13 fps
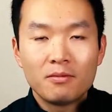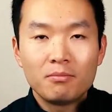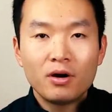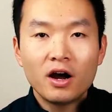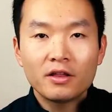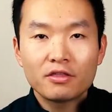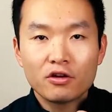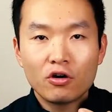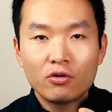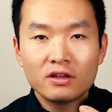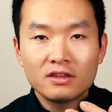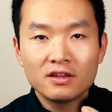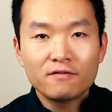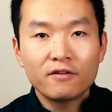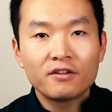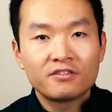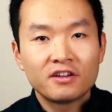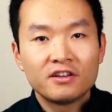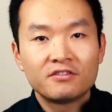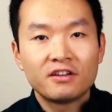but the only
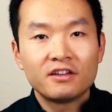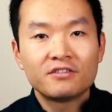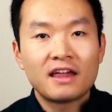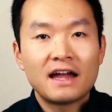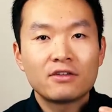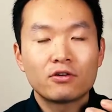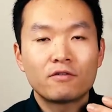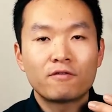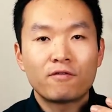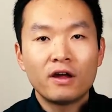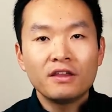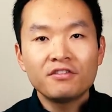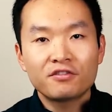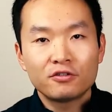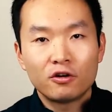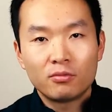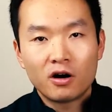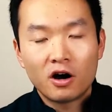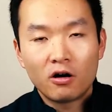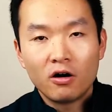difference is that your friend's
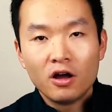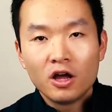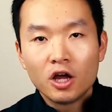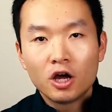snowball,